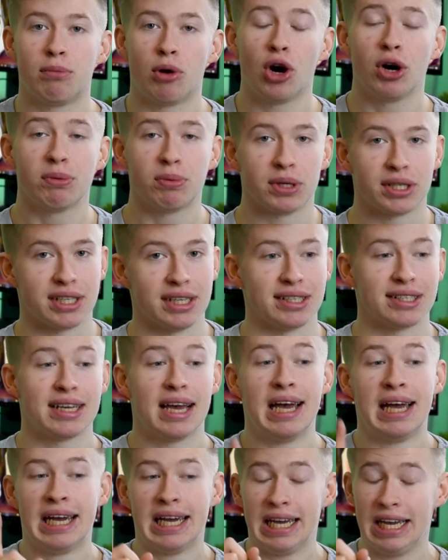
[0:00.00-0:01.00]
purposes,
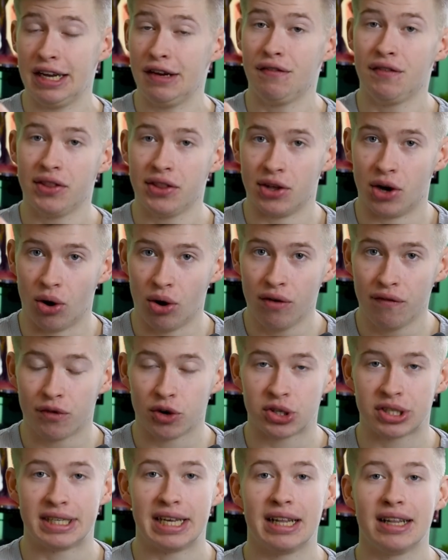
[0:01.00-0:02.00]
even though
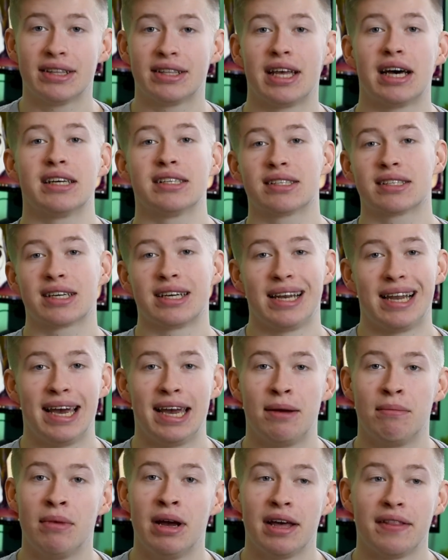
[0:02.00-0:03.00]
Vercel does
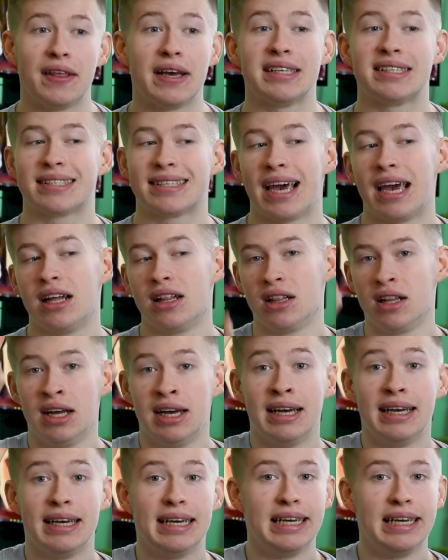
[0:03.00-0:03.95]
claim they scale